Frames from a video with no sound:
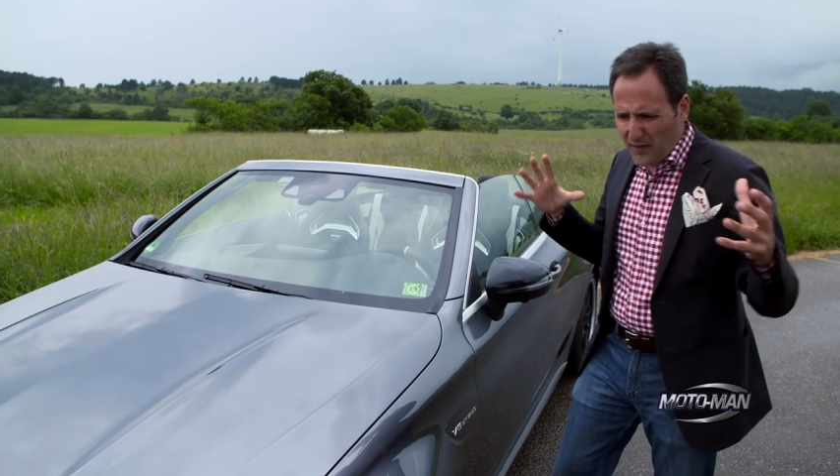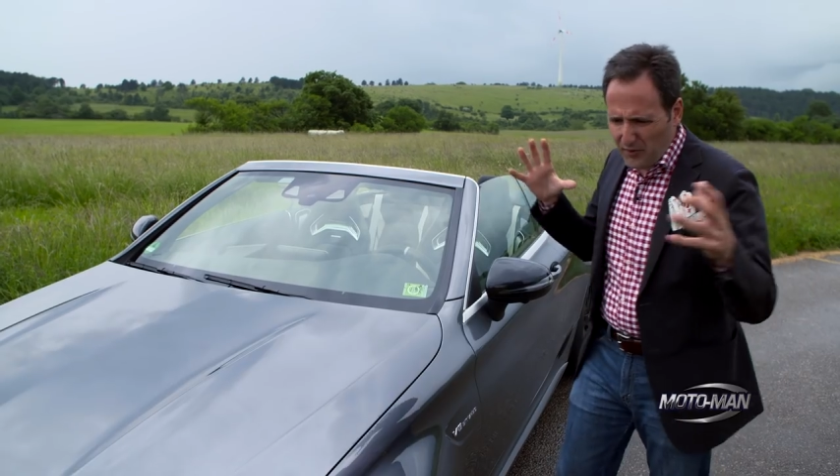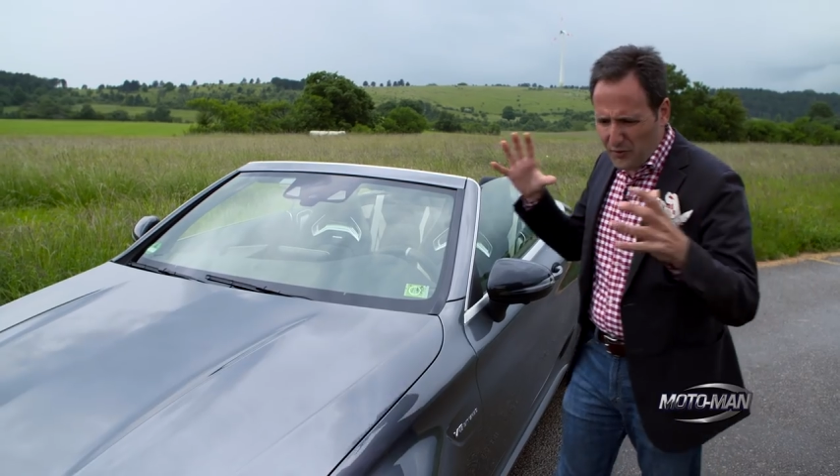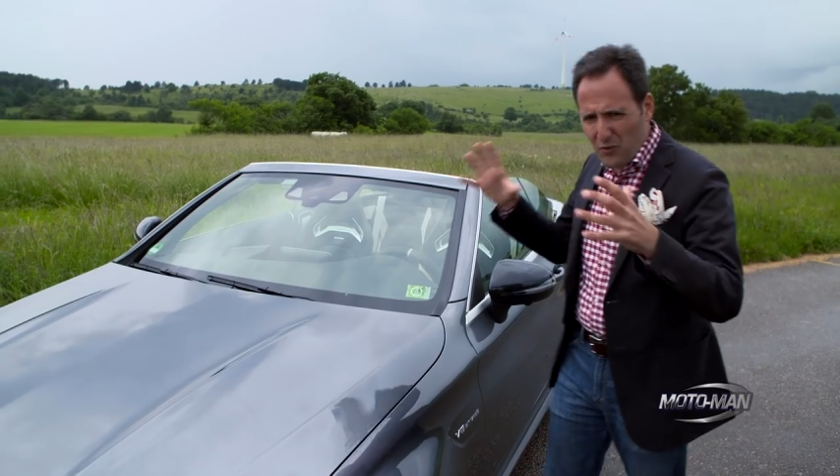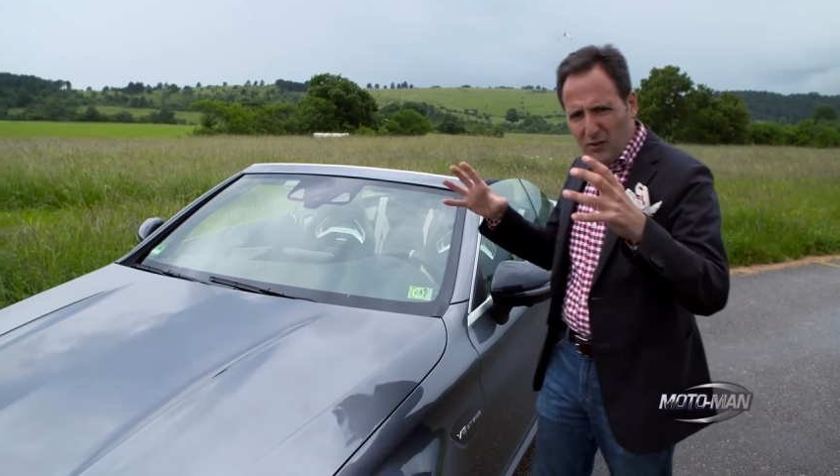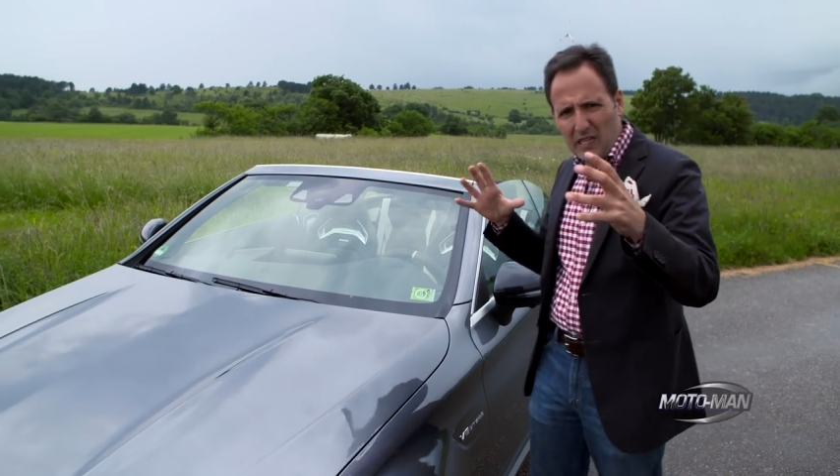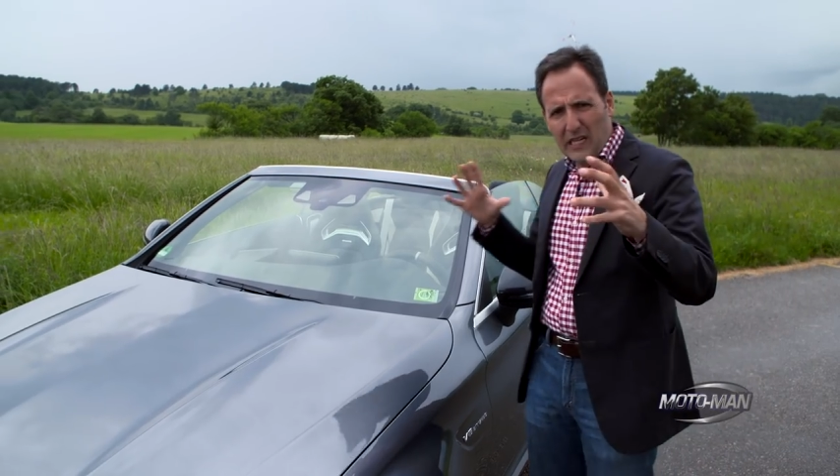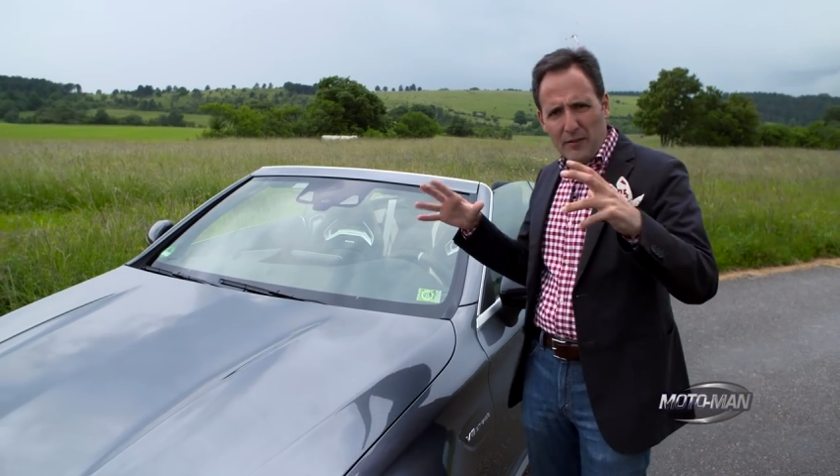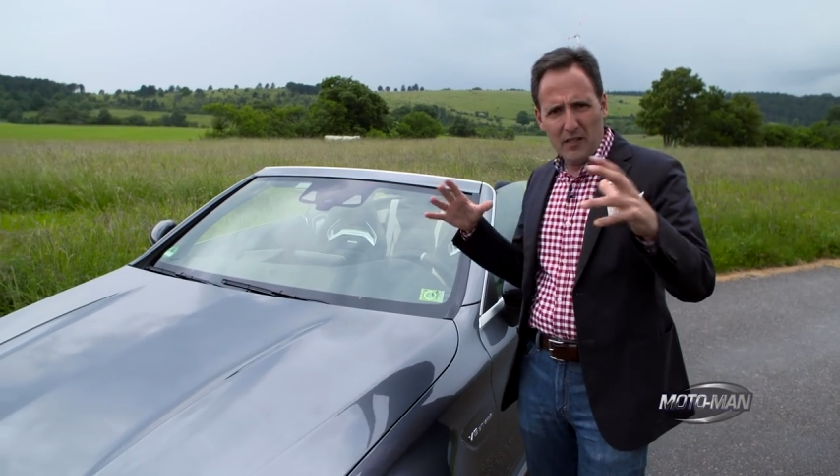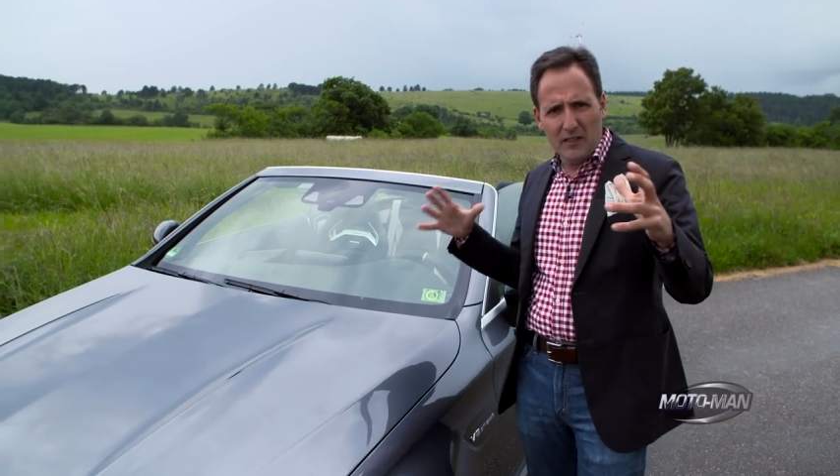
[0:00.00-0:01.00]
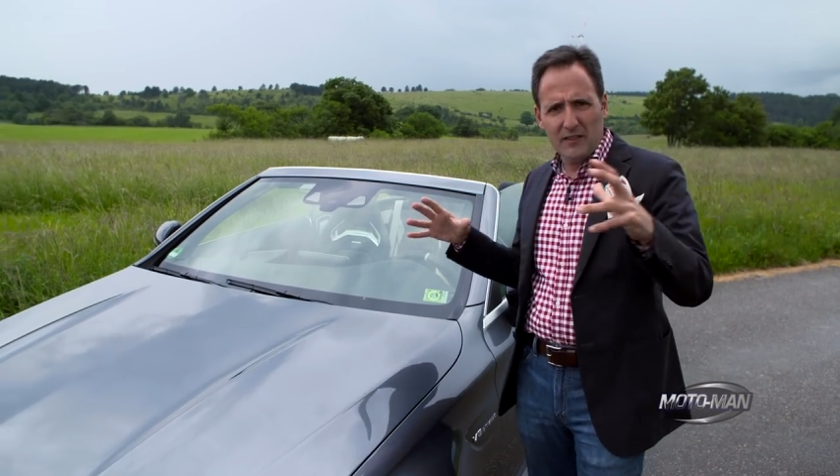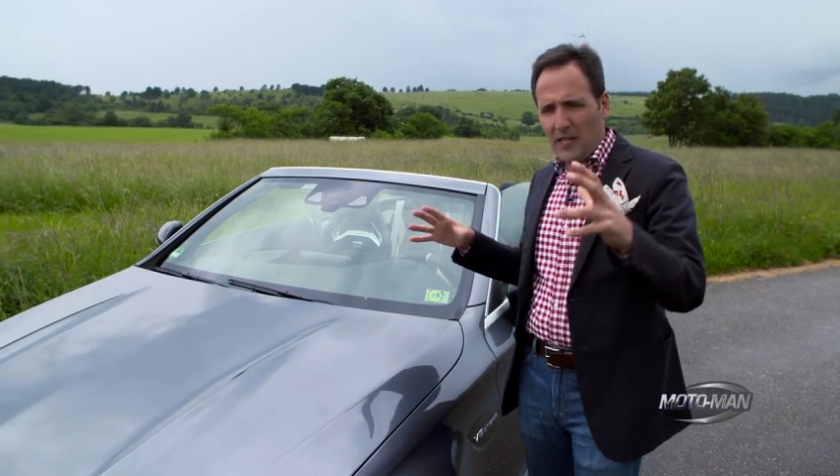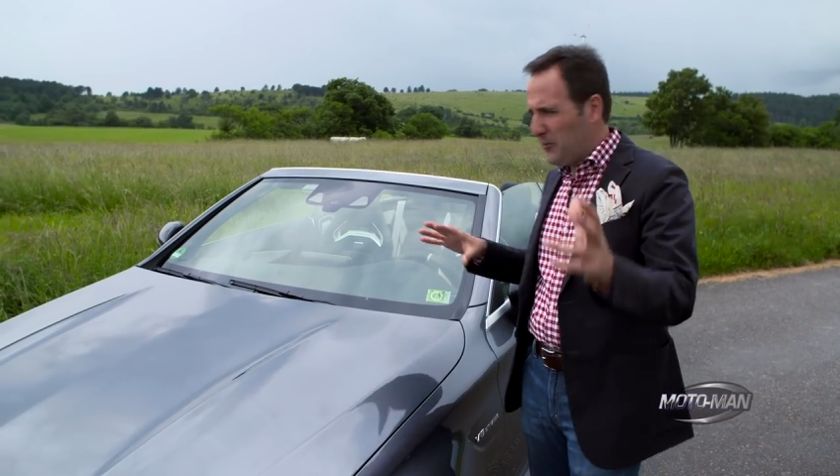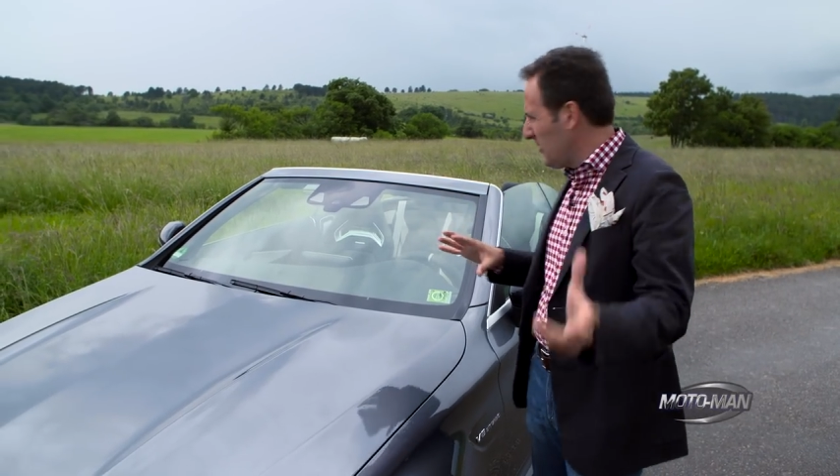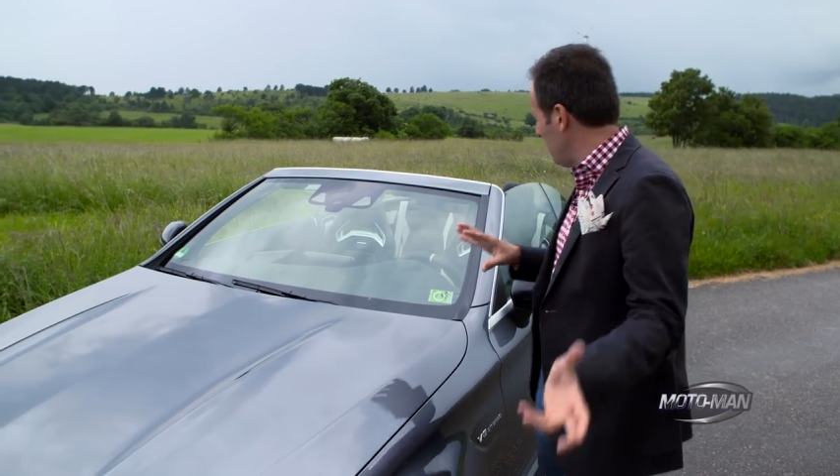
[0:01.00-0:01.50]
of like those origami
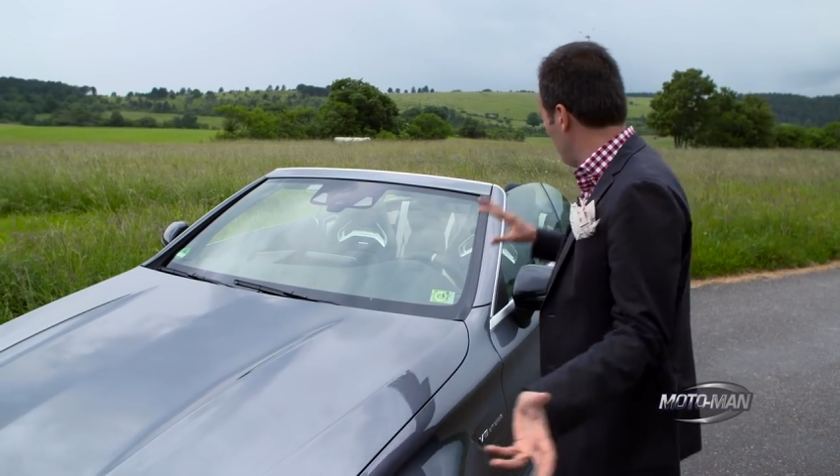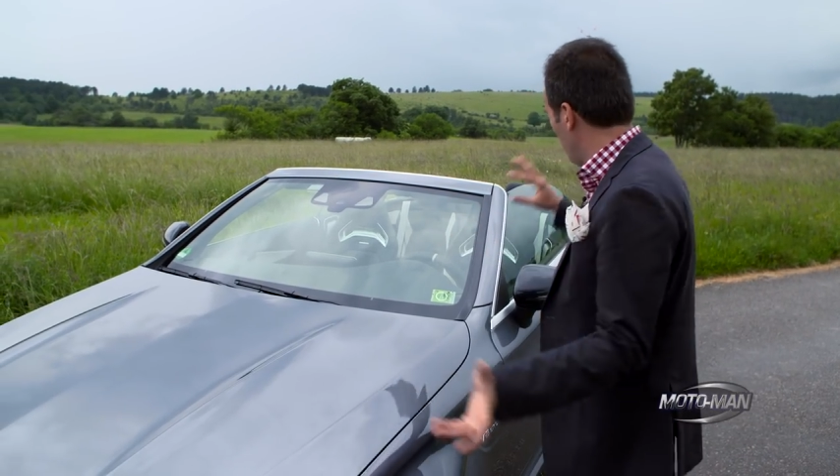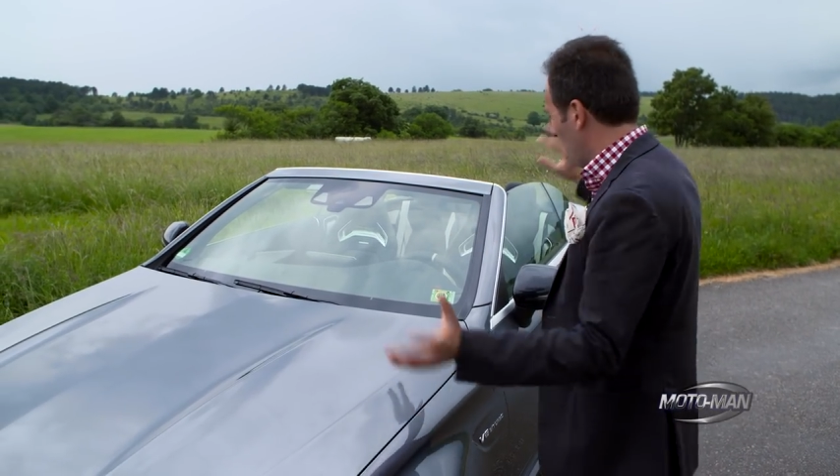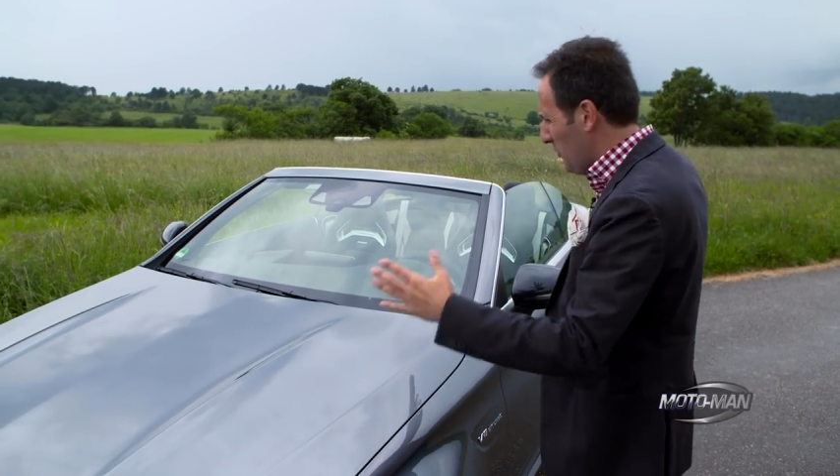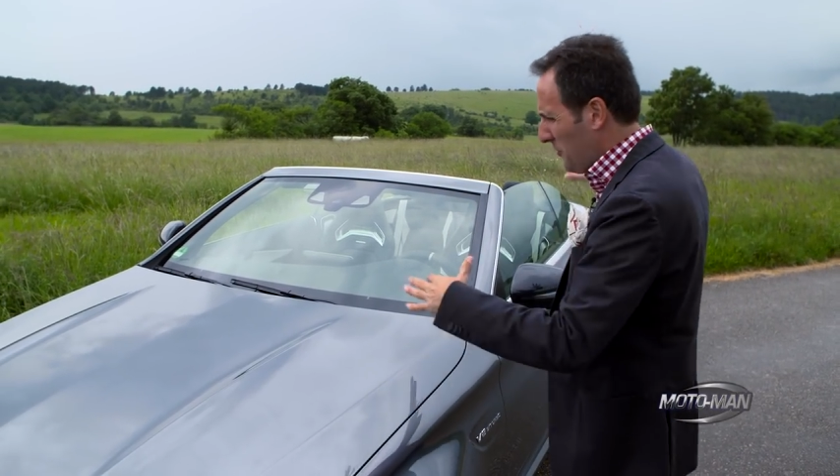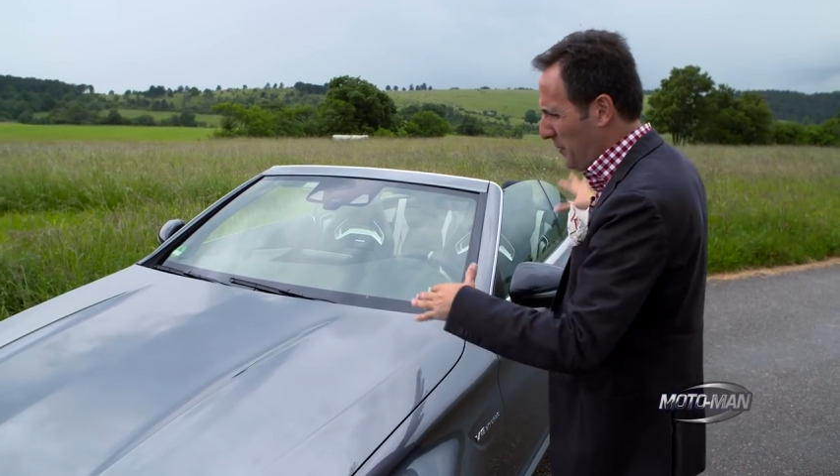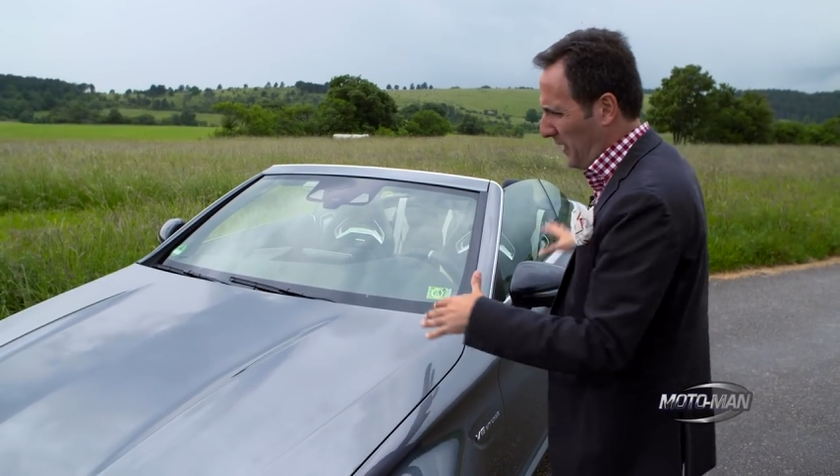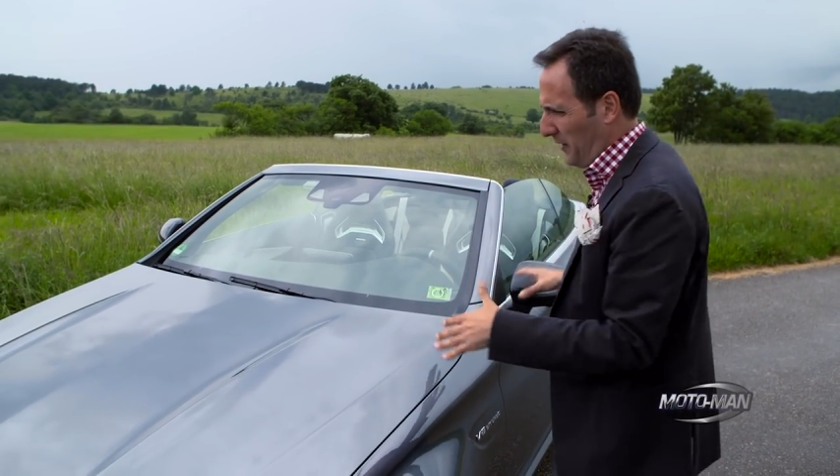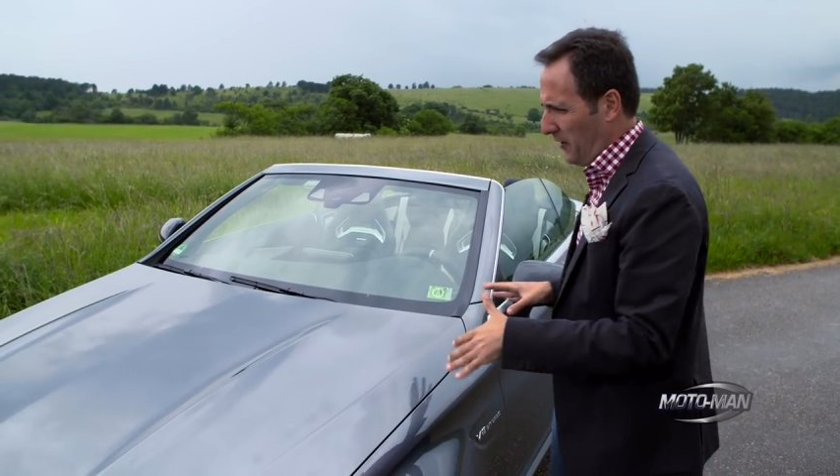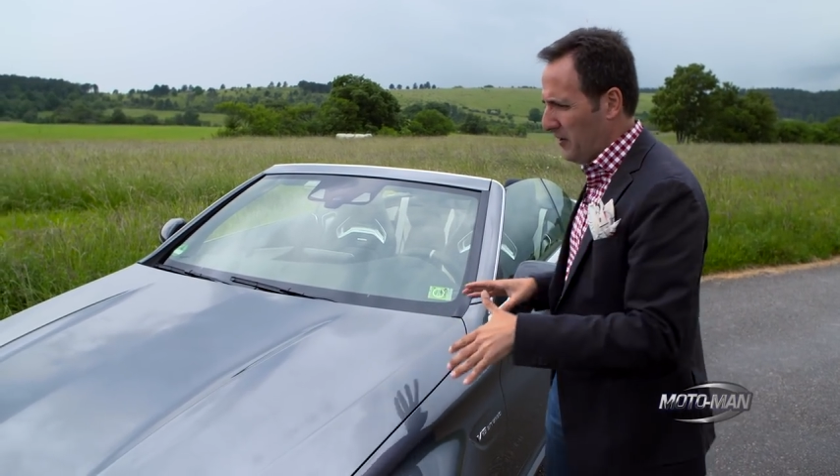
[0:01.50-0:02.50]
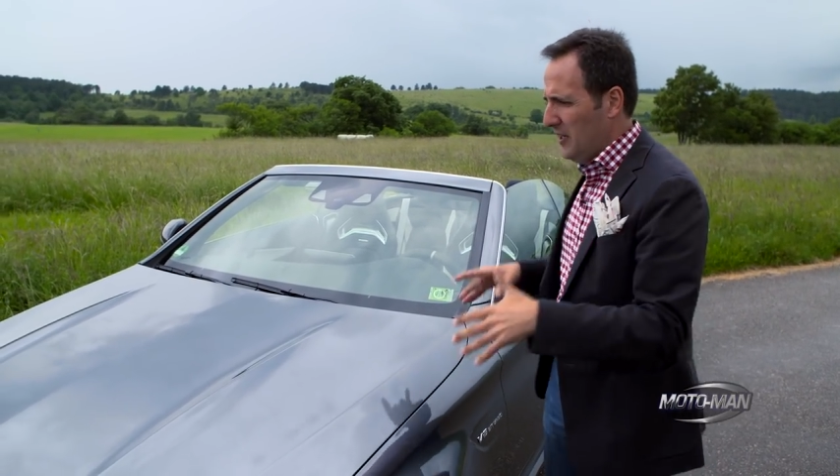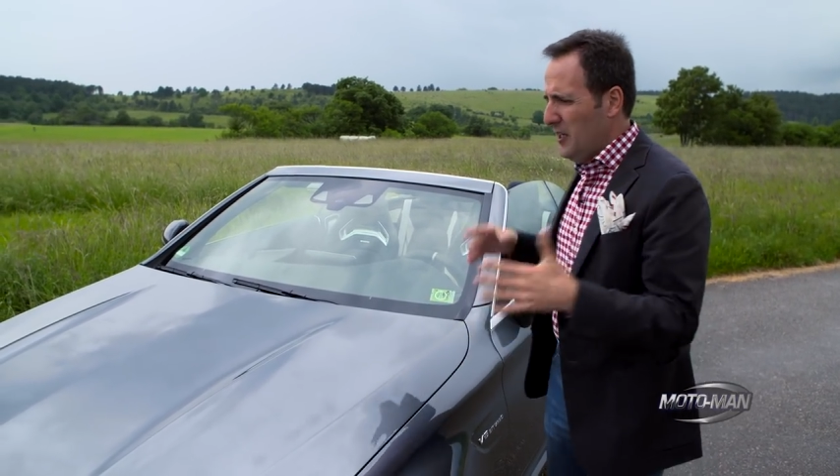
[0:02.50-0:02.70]
hardtops, it gets even worse back there.